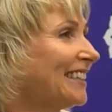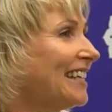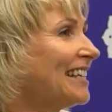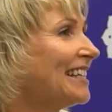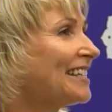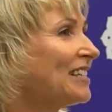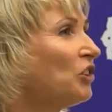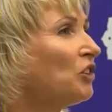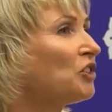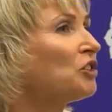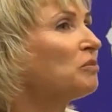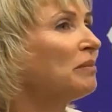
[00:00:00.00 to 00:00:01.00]
It is
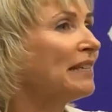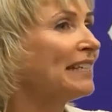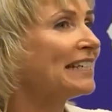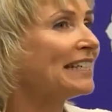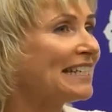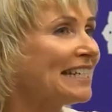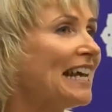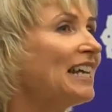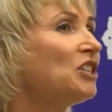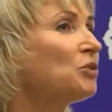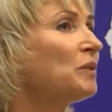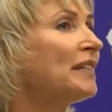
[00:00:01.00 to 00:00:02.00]
not to be
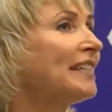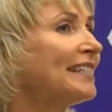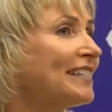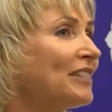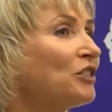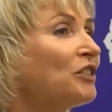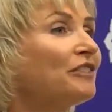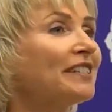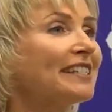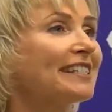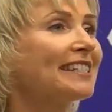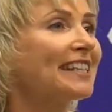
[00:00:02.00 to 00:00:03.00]
content with these
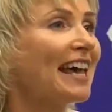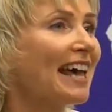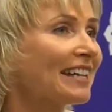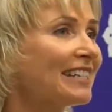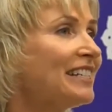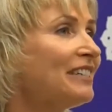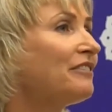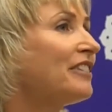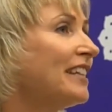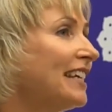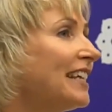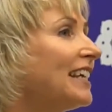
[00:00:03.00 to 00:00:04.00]
surface active
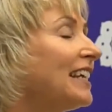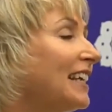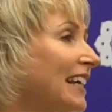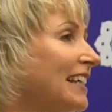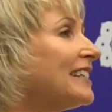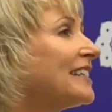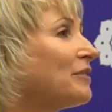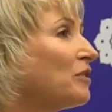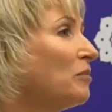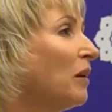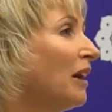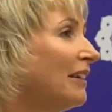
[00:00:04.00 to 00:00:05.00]
thinking layers of
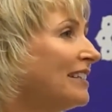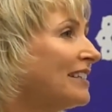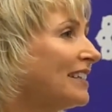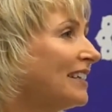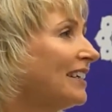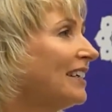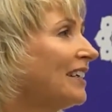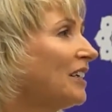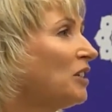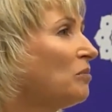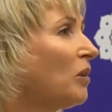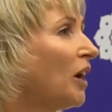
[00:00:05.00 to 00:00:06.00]
the mind.
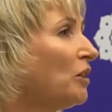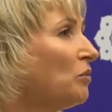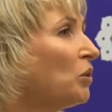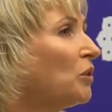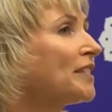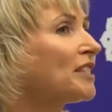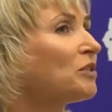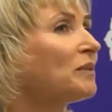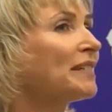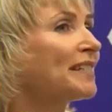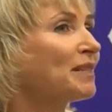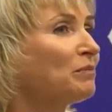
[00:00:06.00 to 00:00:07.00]
The mind wants
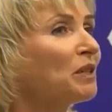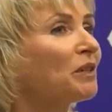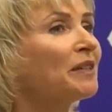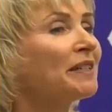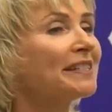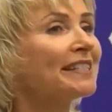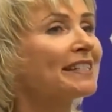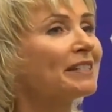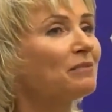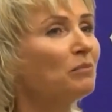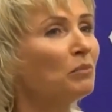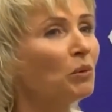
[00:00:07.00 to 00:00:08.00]
to
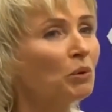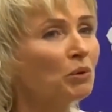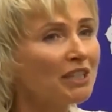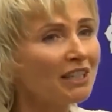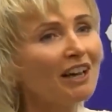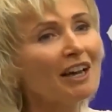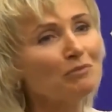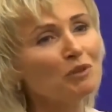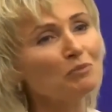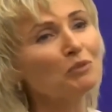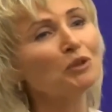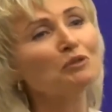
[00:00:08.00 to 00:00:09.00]
experience more
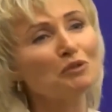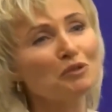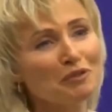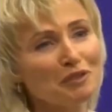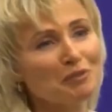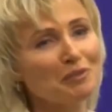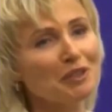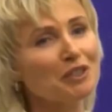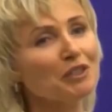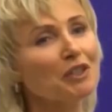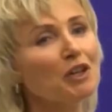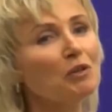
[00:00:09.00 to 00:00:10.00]
delightment, more
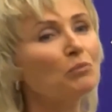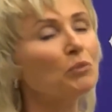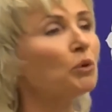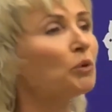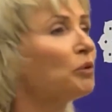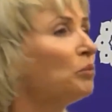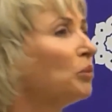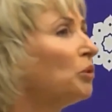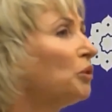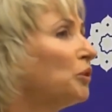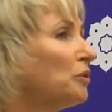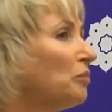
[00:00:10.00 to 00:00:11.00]
fulfillment, more
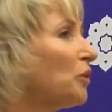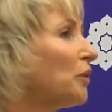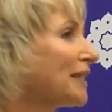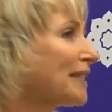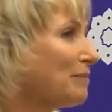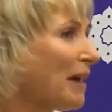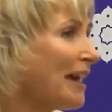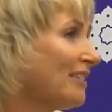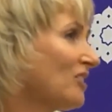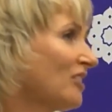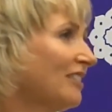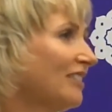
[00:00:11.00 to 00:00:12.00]
reward, more
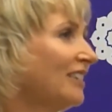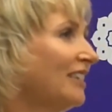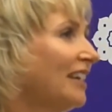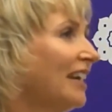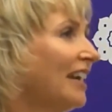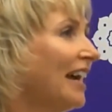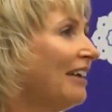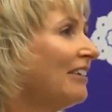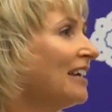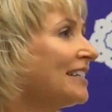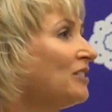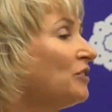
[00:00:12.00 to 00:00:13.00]
expansion. And
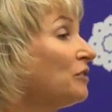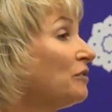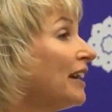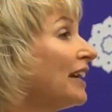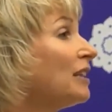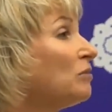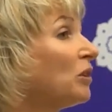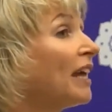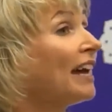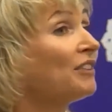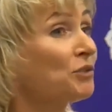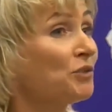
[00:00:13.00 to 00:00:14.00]
that's not available
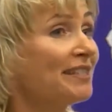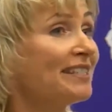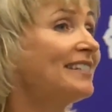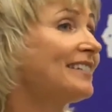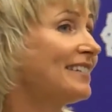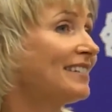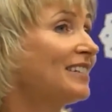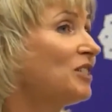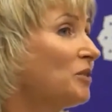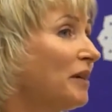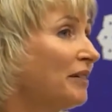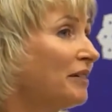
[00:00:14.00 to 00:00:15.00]
out through the senses
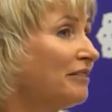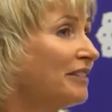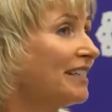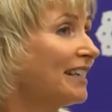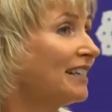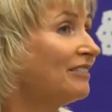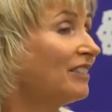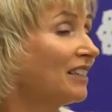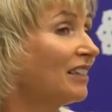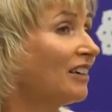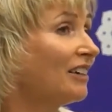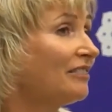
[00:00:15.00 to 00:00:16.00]
into our everyday living
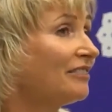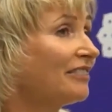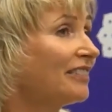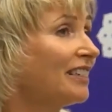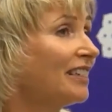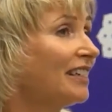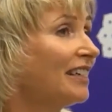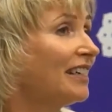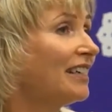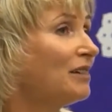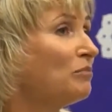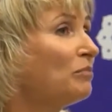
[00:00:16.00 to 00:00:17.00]

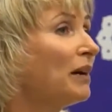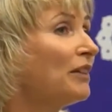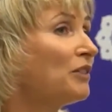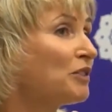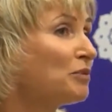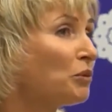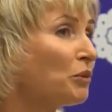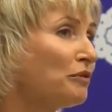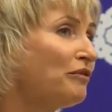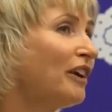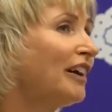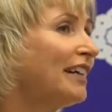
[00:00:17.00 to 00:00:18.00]
life. But those more
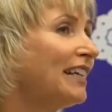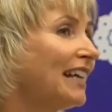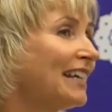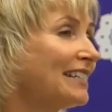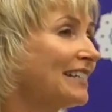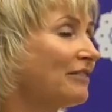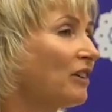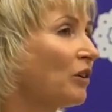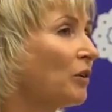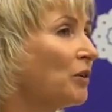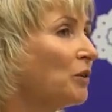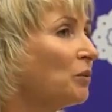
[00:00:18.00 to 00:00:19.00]
refined layers of
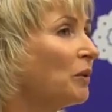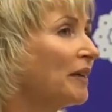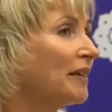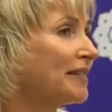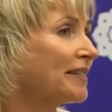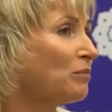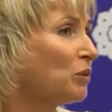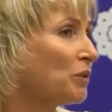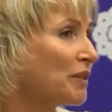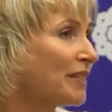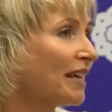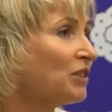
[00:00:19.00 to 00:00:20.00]
our own awareness, more
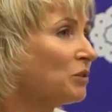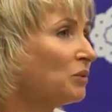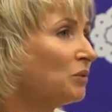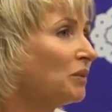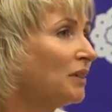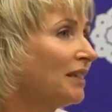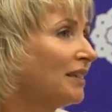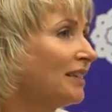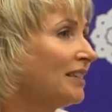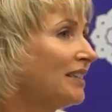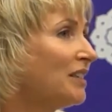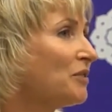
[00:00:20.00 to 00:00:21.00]
subtle
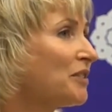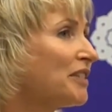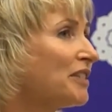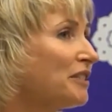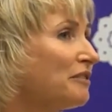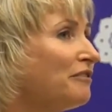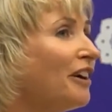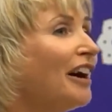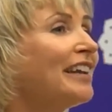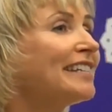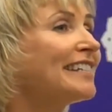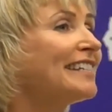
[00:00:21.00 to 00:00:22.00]
Nearest to the
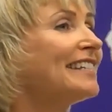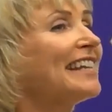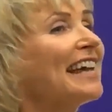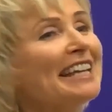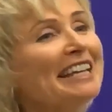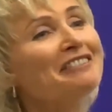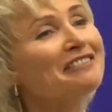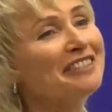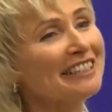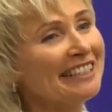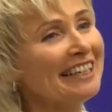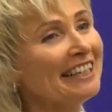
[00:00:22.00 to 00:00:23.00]
finest is that
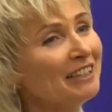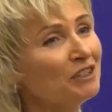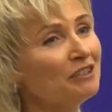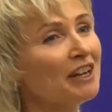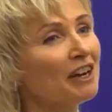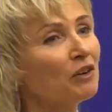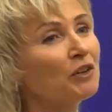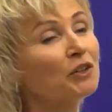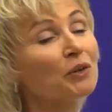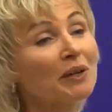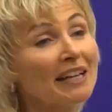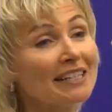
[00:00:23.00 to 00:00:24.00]
infinite layer of our
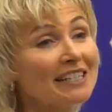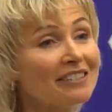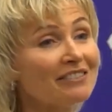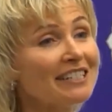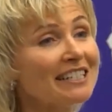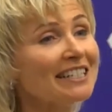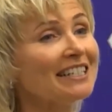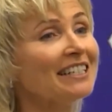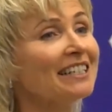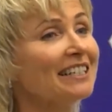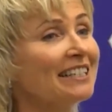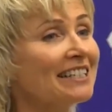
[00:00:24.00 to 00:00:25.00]
own
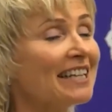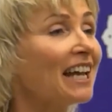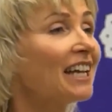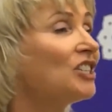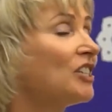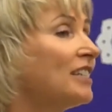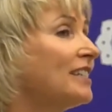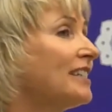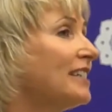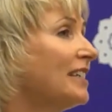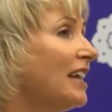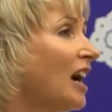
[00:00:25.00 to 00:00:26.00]
creativity and
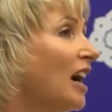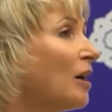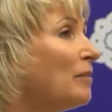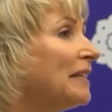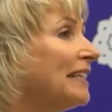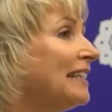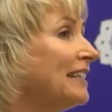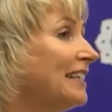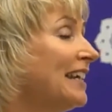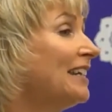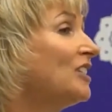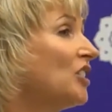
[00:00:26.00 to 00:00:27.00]
intelligence and harmony and
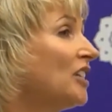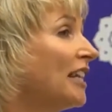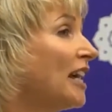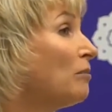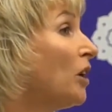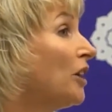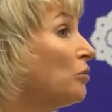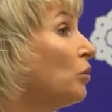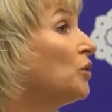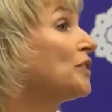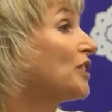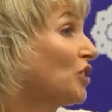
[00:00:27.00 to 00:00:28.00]
energy, and our mind
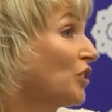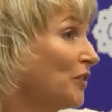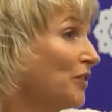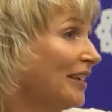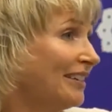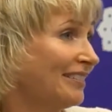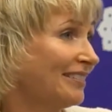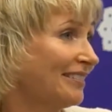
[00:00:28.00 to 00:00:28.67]
wants to go there.